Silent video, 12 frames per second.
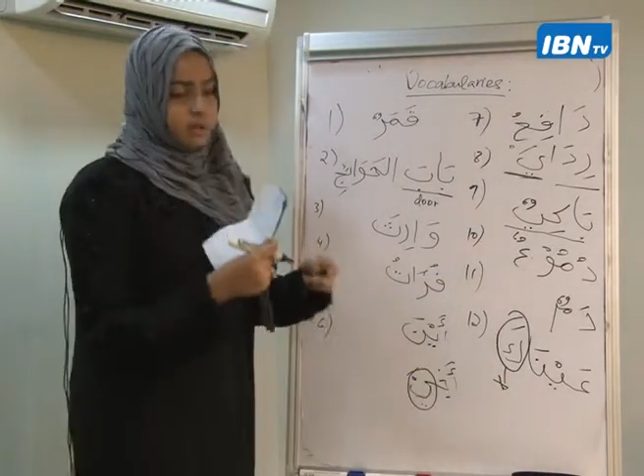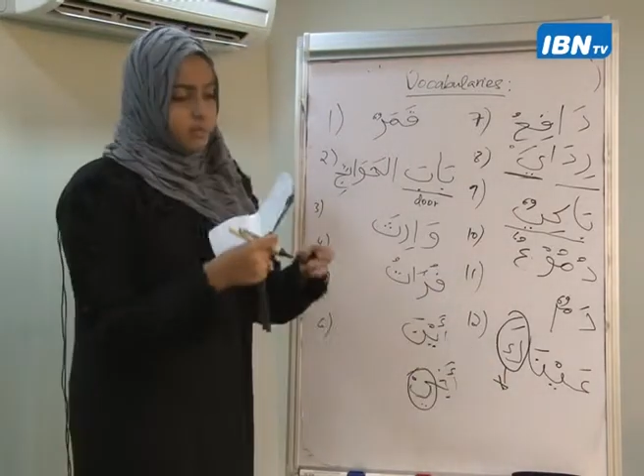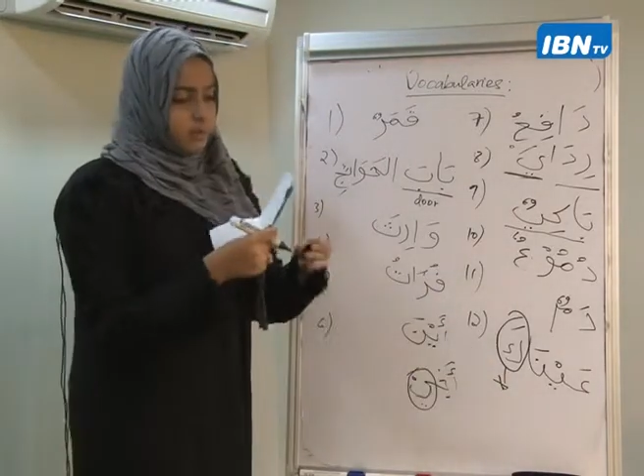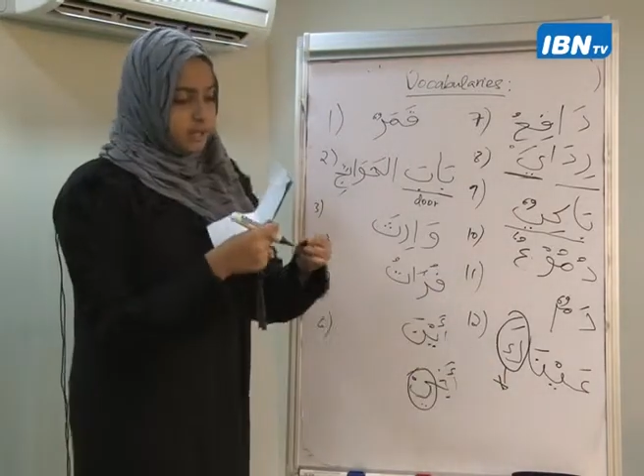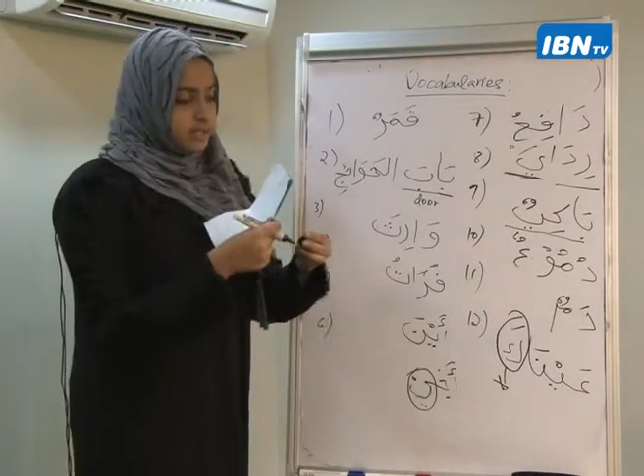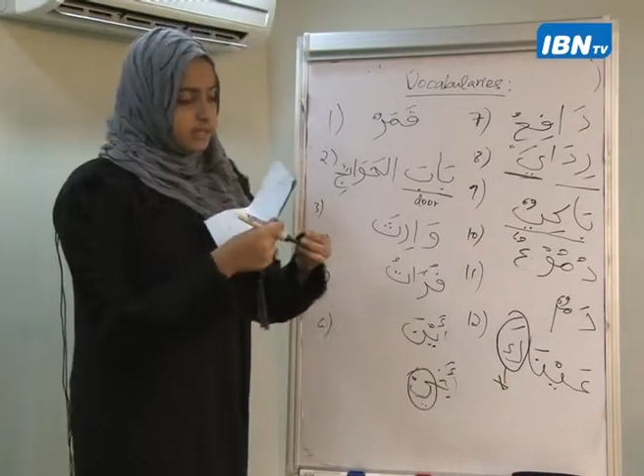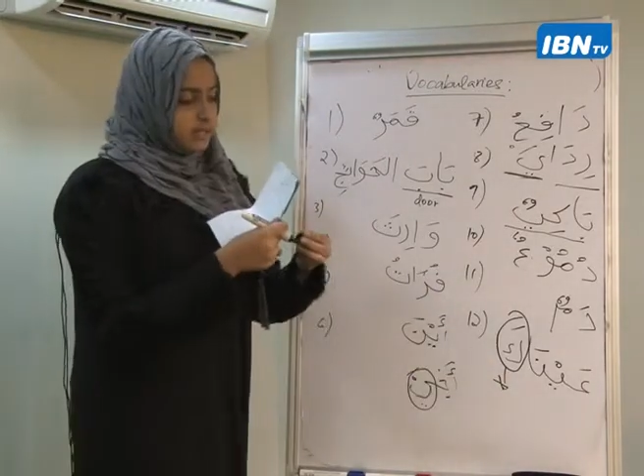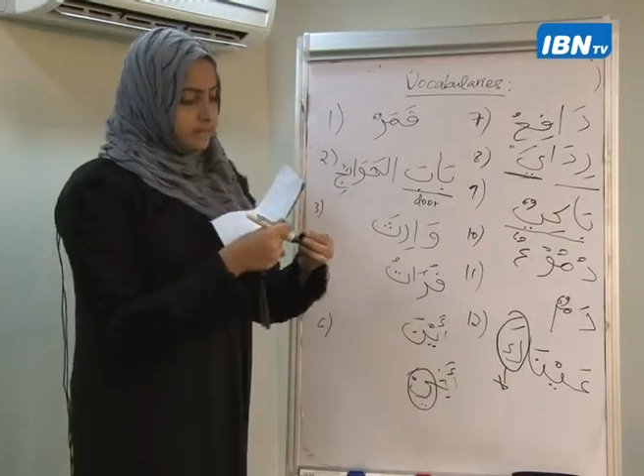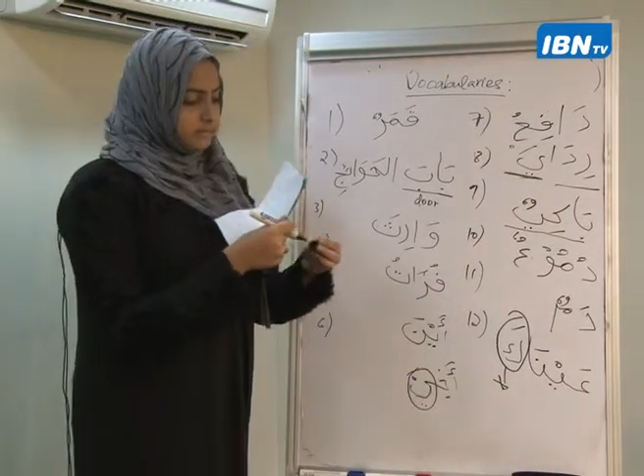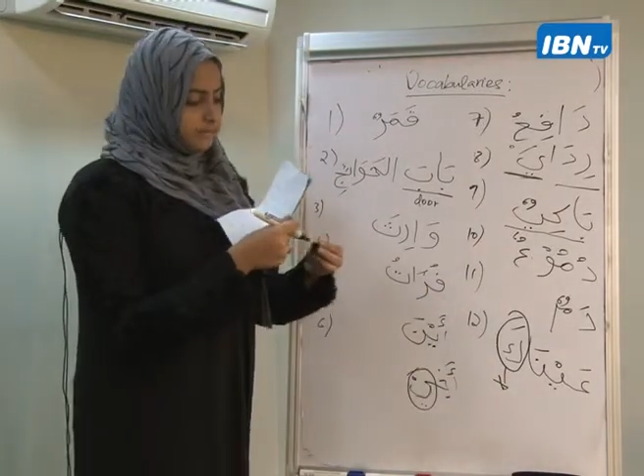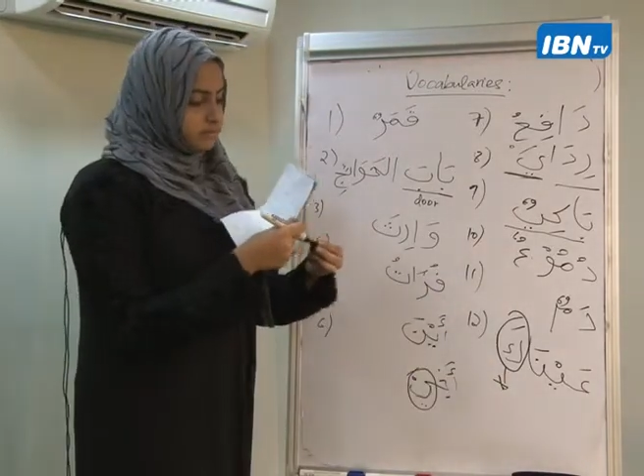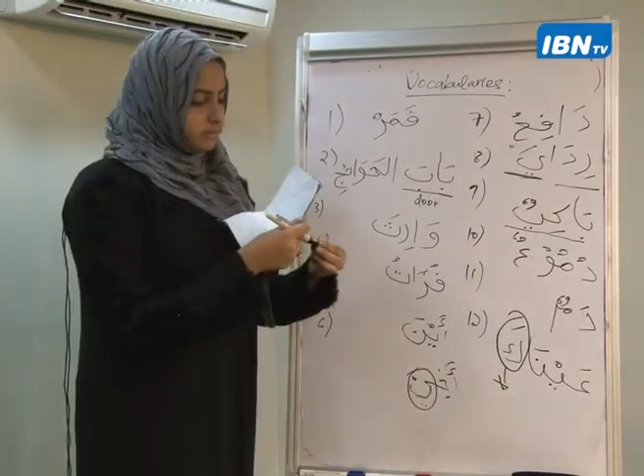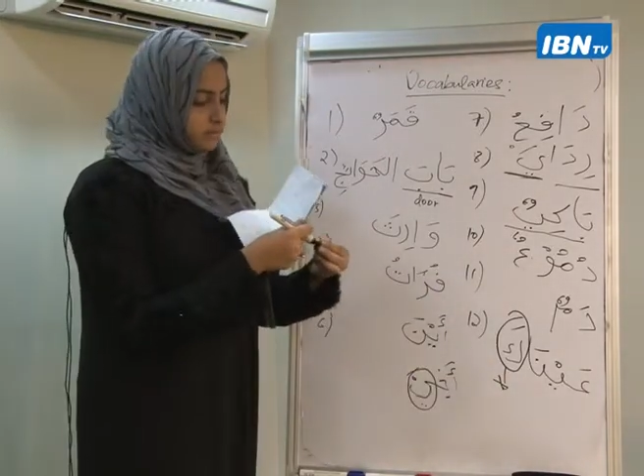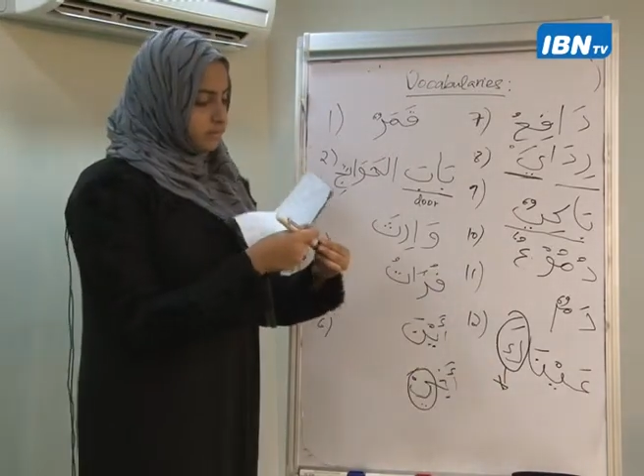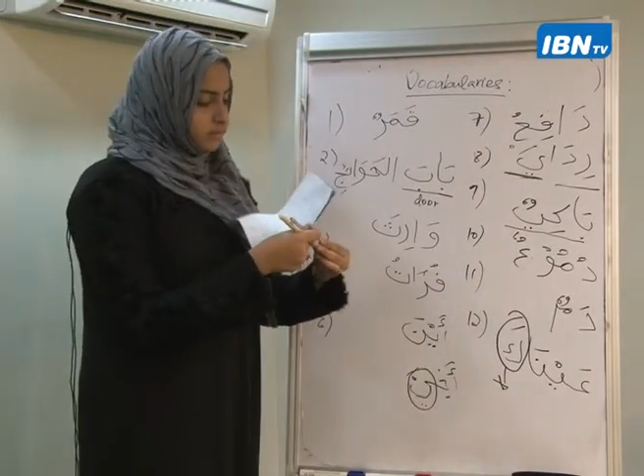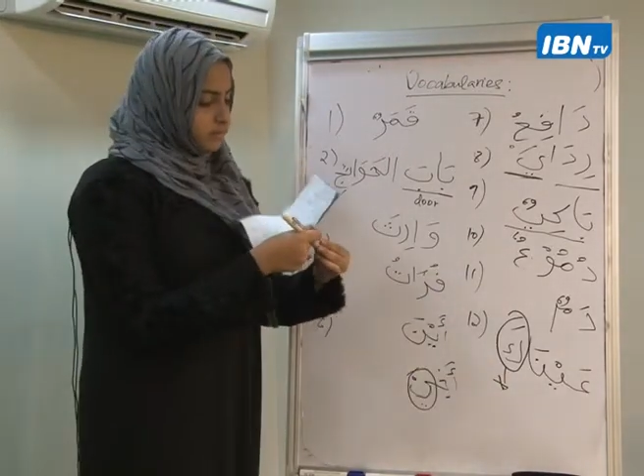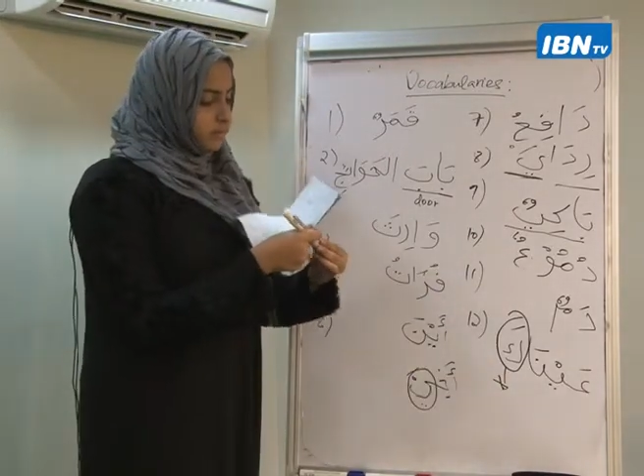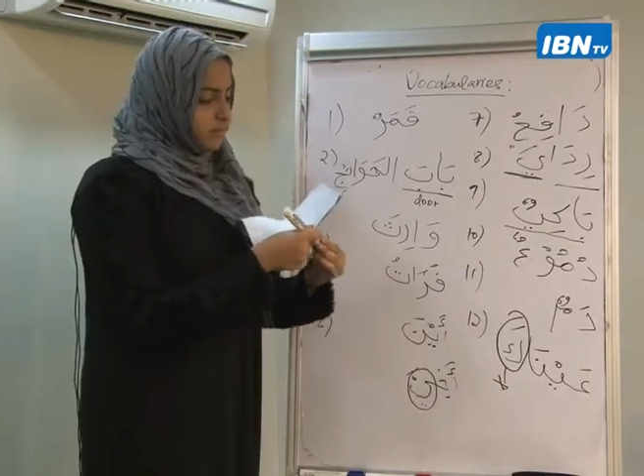the words.
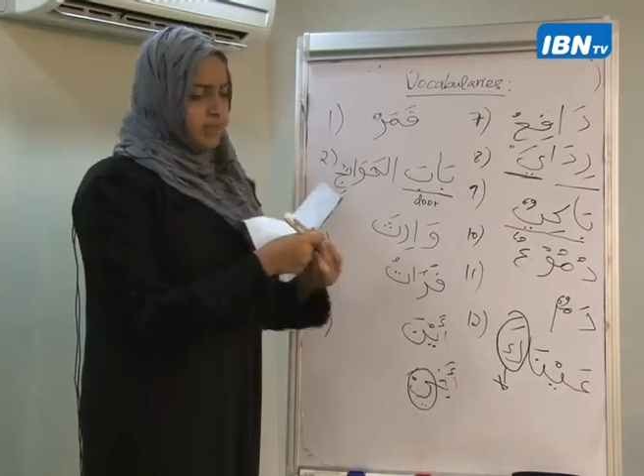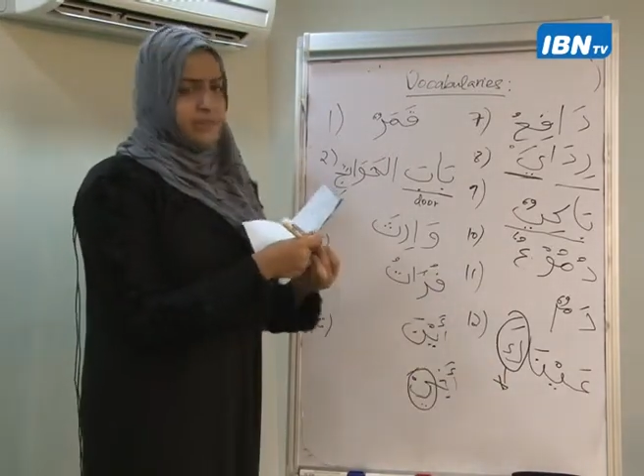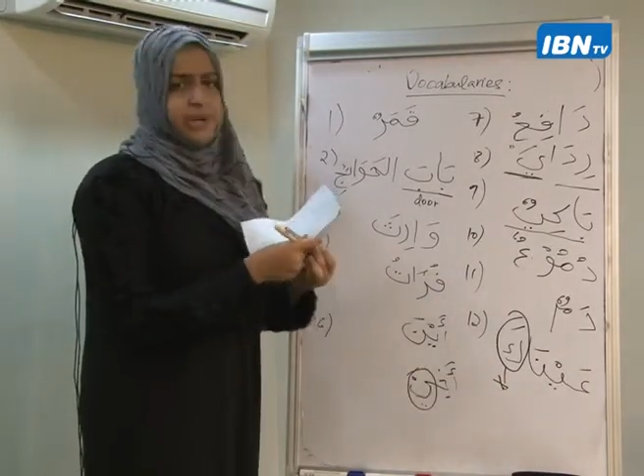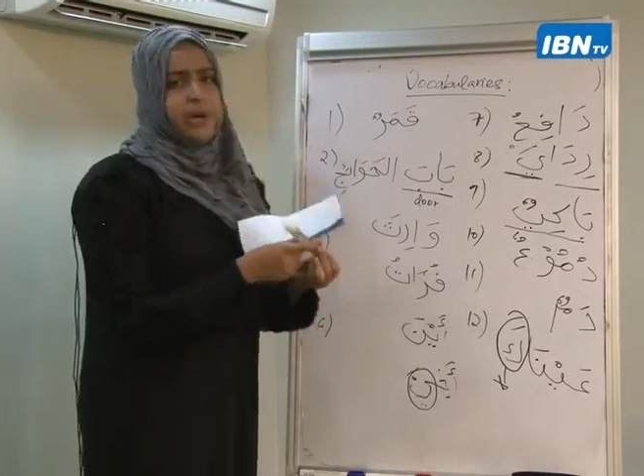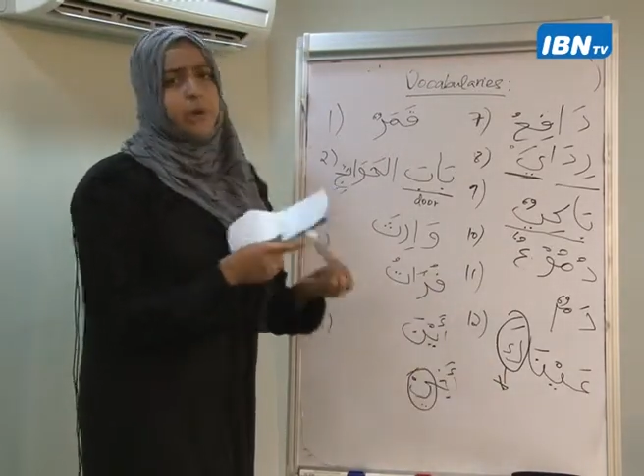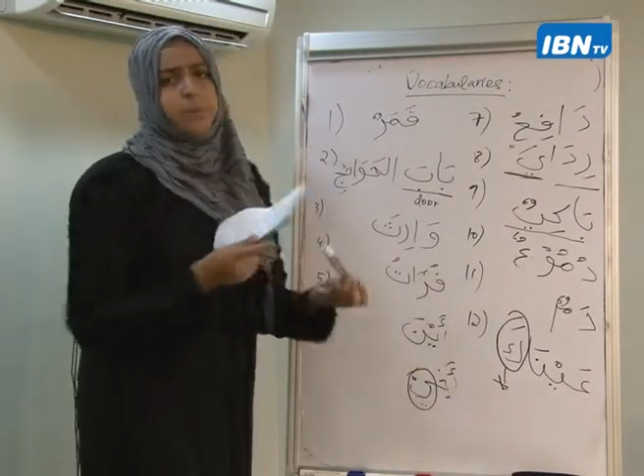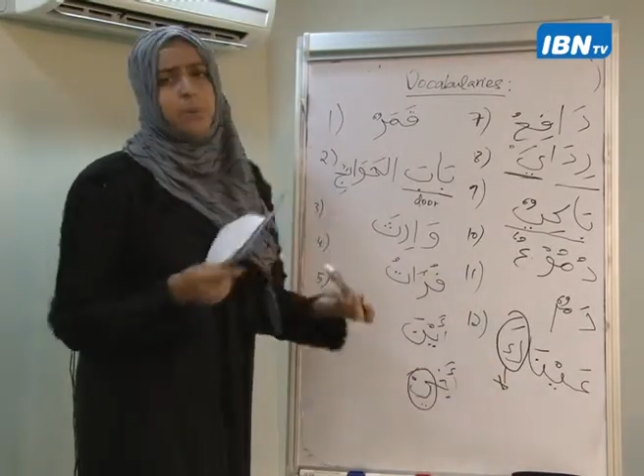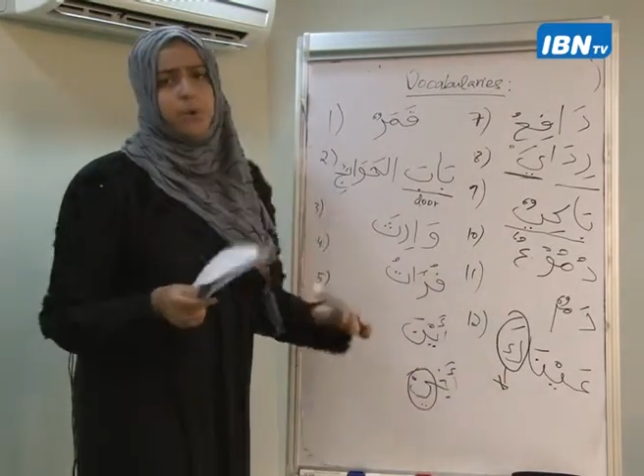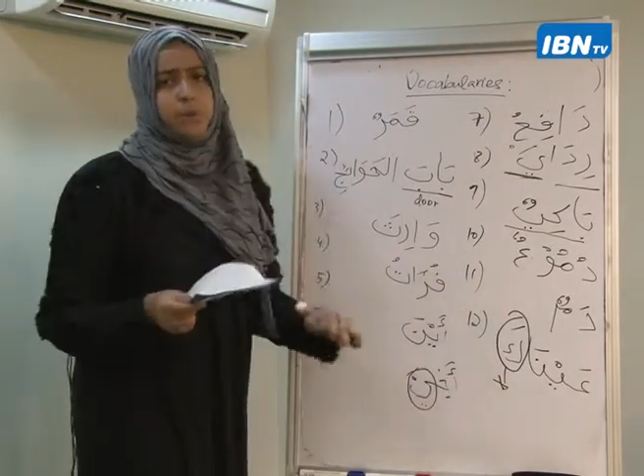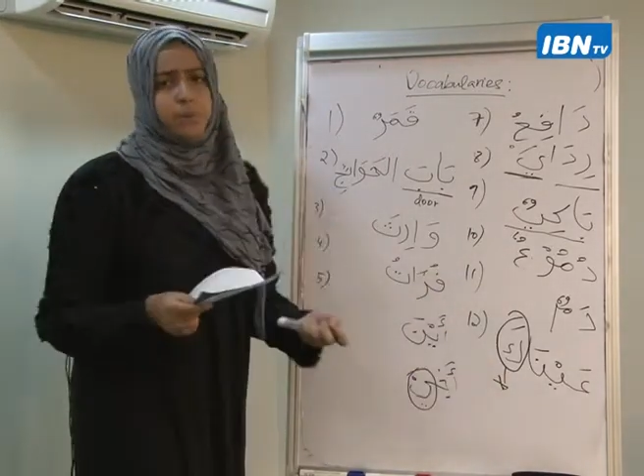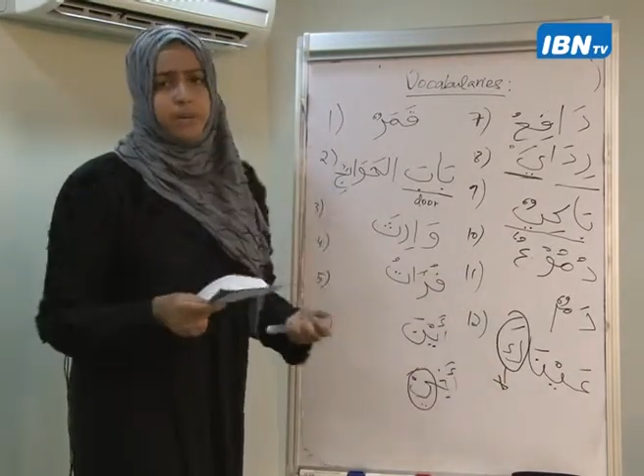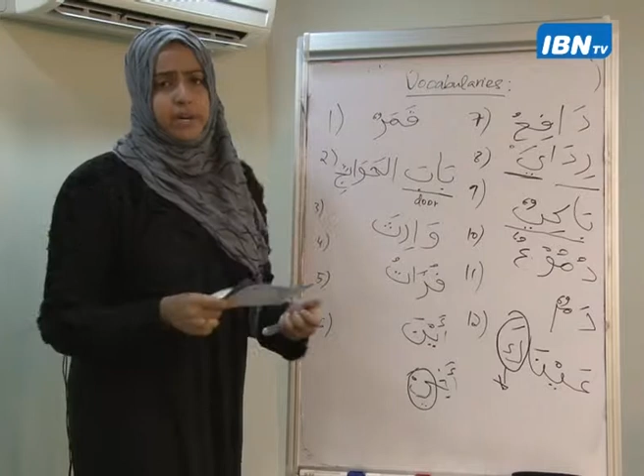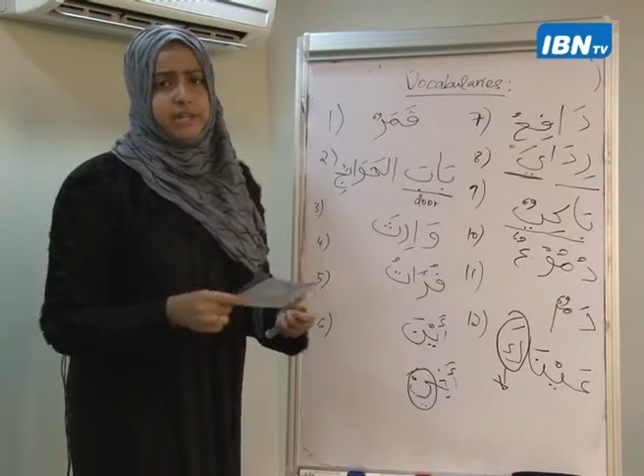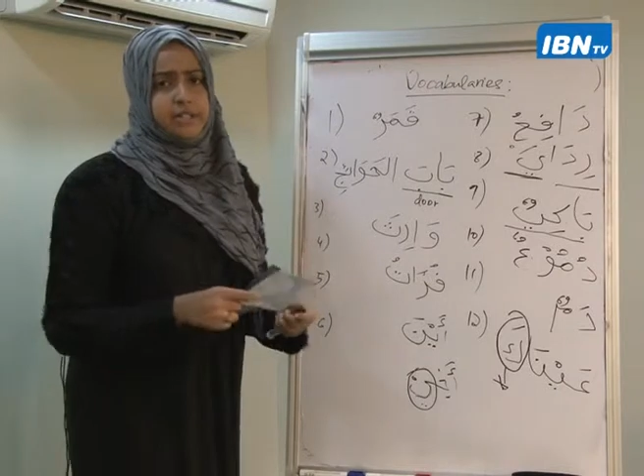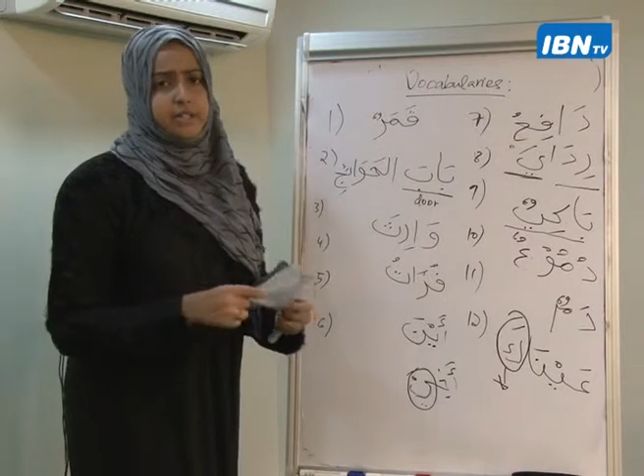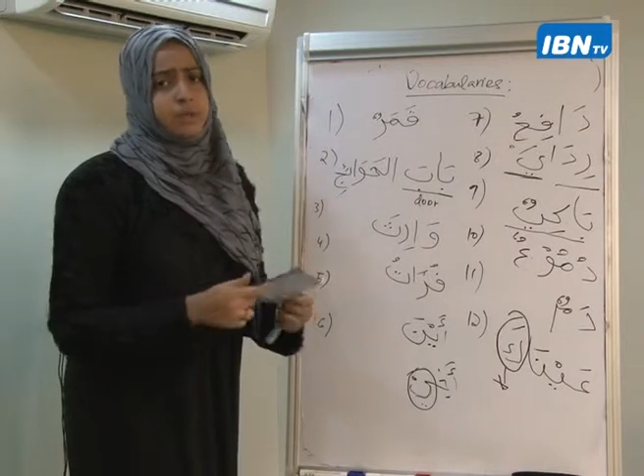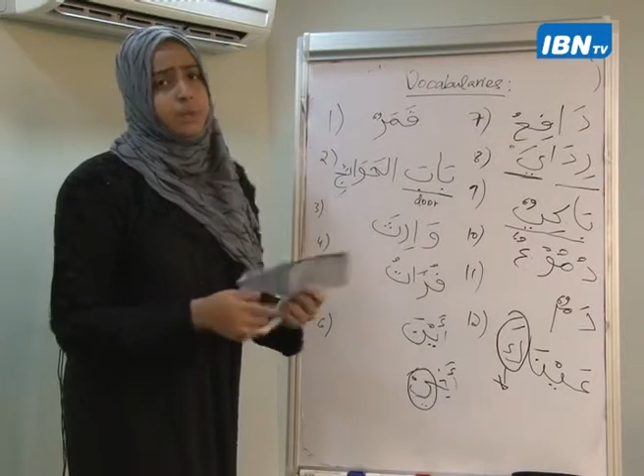There are more words,